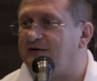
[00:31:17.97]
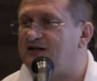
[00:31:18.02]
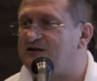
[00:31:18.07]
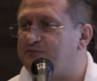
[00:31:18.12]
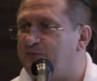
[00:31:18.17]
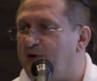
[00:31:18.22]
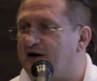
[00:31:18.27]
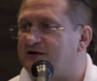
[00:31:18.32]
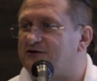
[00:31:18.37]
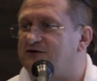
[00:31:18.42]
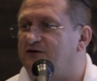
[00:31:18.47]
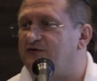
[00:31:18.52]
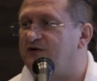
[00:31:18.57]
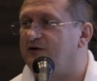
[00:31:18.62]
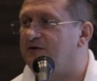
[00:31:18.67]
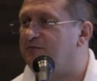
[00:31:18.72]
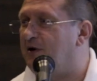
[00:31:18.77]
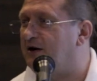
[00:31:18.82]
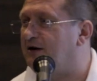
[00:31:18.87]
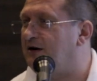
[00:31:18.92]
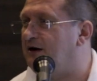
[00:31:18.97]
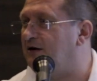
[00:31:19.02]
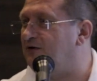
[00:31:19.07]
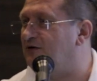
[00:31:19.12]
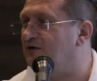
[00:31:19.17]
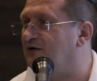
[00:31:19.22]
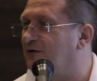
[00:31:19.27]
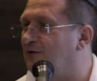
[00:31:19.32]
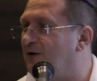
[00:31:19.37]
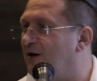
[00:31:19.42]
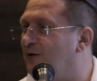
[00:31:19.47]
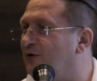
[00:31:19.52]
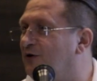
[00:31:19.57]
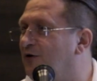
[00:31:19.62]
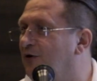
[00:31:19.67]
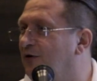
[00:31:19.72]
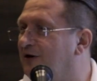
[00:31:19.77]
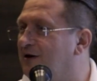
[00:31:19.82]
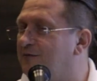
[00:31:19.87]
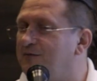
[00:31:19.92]
these parts of the body, I don't know how you
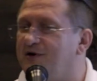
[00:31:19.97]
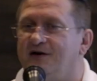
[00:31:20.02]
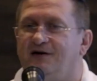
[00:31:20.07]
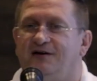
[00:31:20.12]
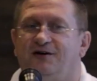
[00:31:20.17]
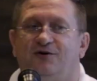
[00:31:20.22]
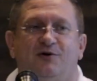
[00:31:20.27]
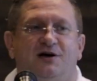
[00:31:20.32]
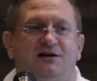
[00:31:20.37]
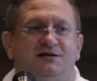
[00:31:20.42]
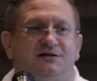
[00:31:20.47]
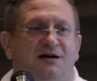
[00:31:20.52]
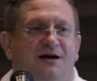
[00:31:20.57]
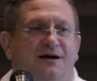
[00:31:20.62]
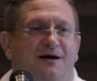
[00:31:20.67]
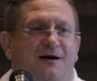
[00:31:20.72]
call them here in the US.